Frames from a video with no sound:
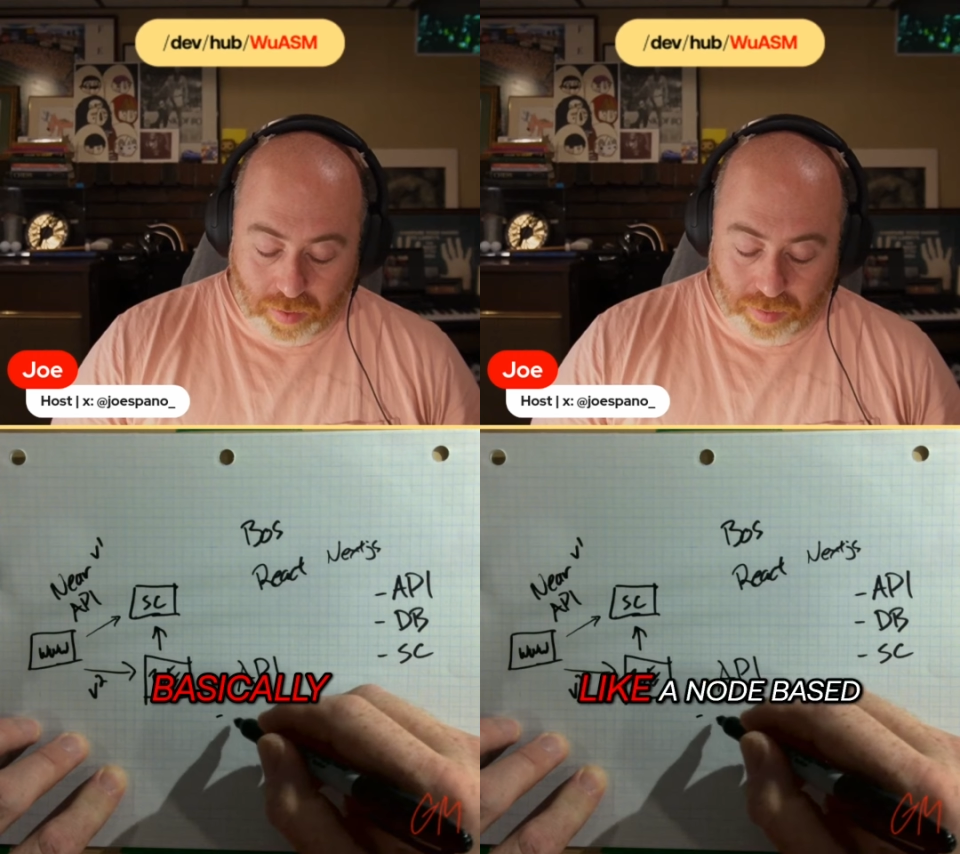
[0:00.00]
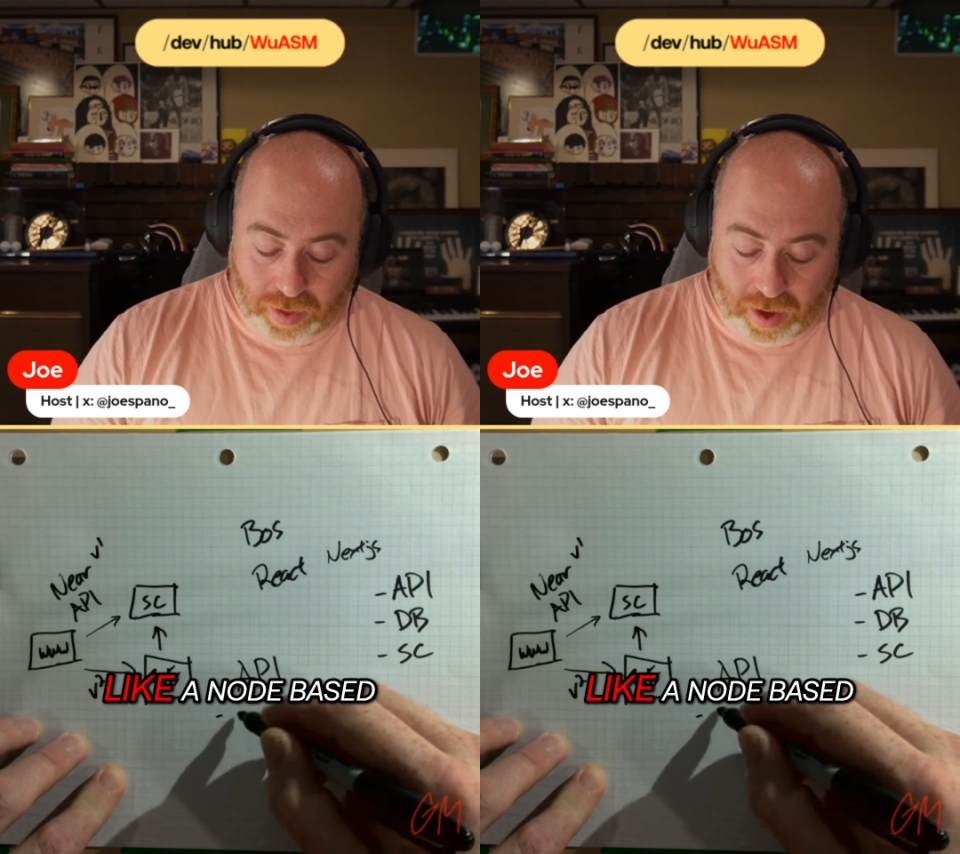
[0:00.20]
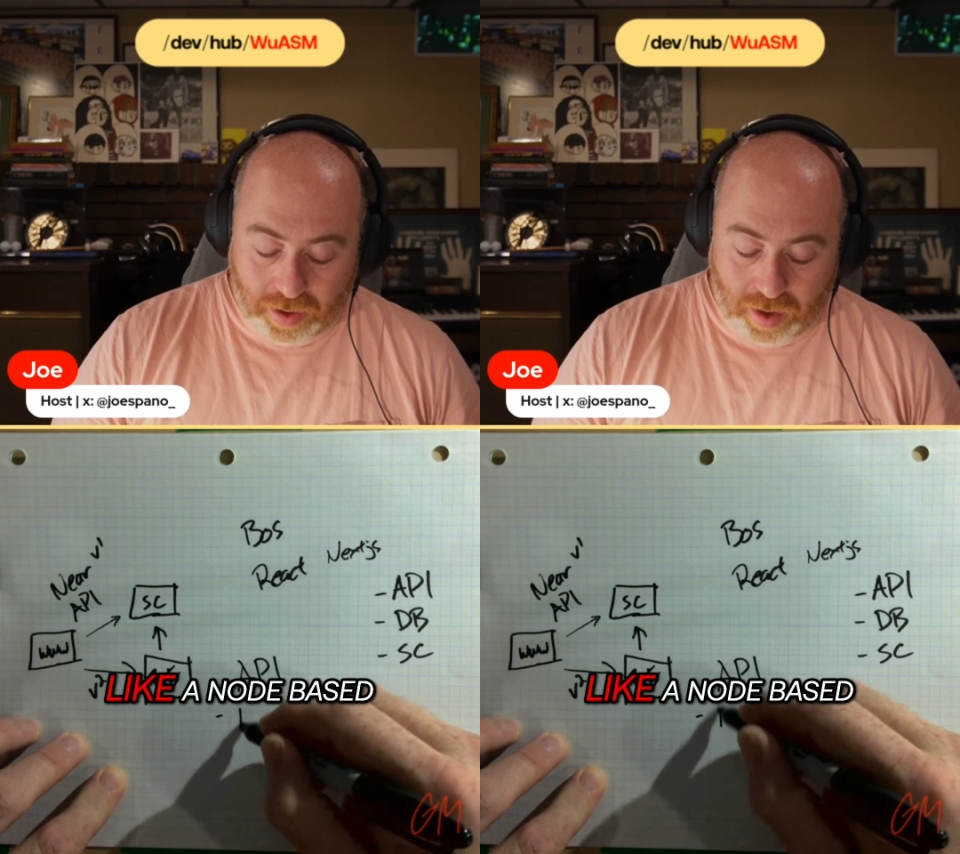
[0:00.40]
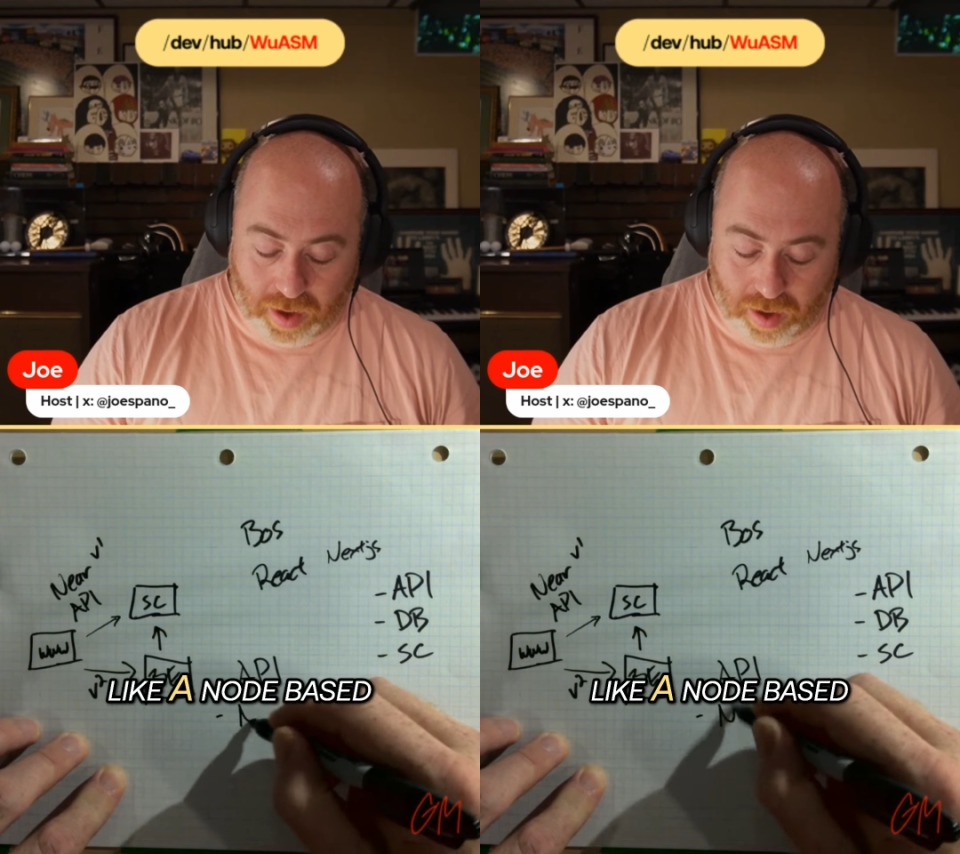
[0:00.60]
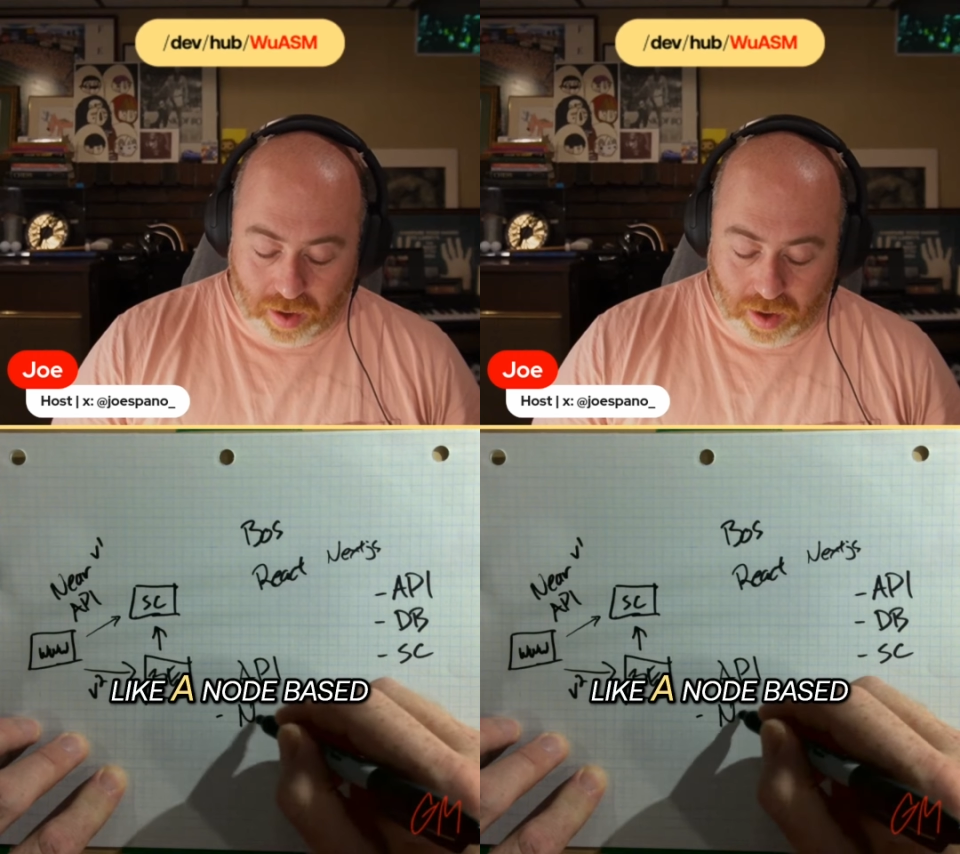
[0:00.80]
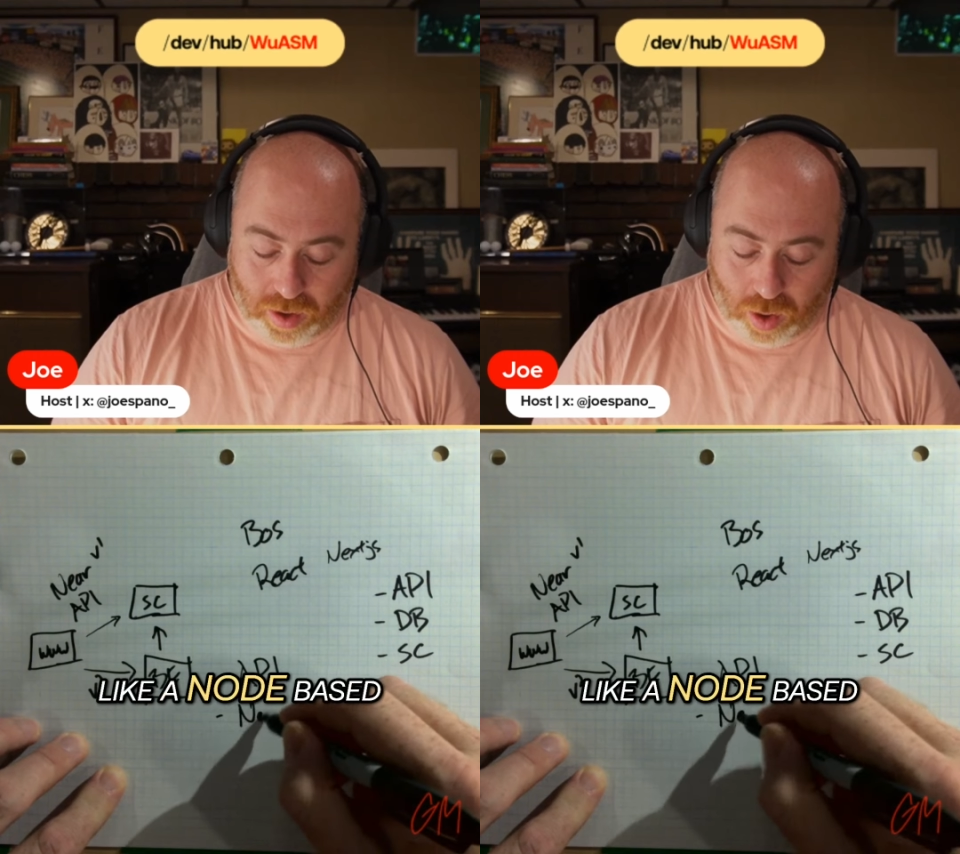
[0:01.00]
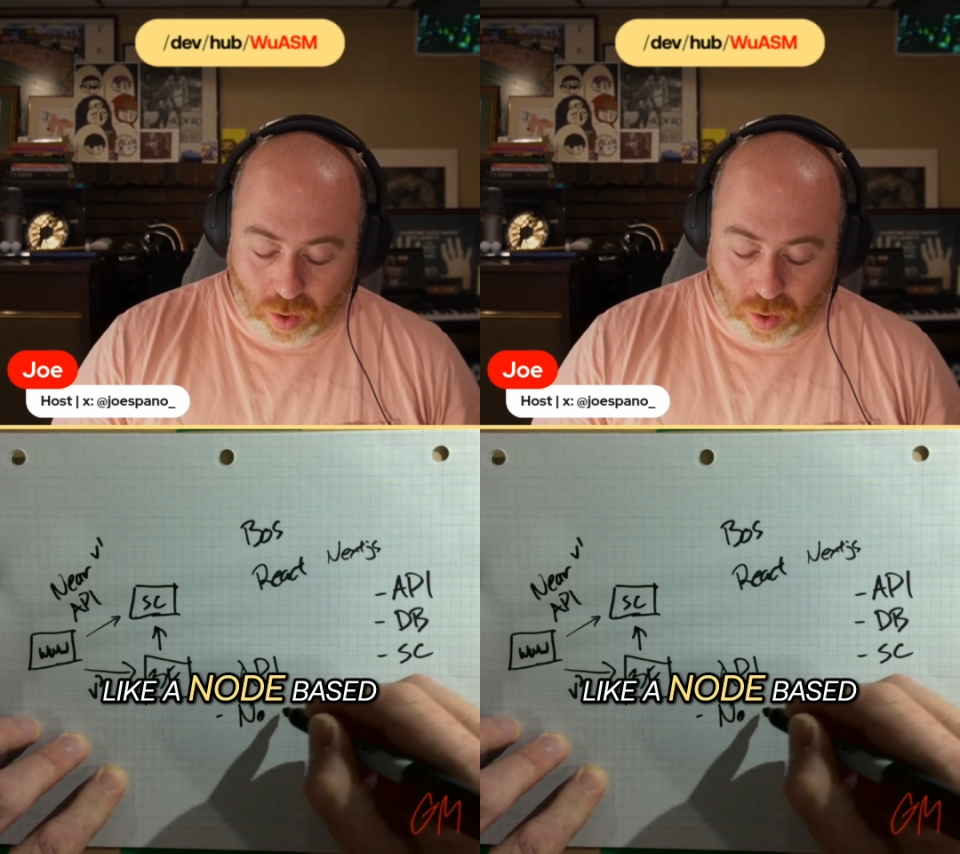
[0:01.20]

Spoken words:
like a node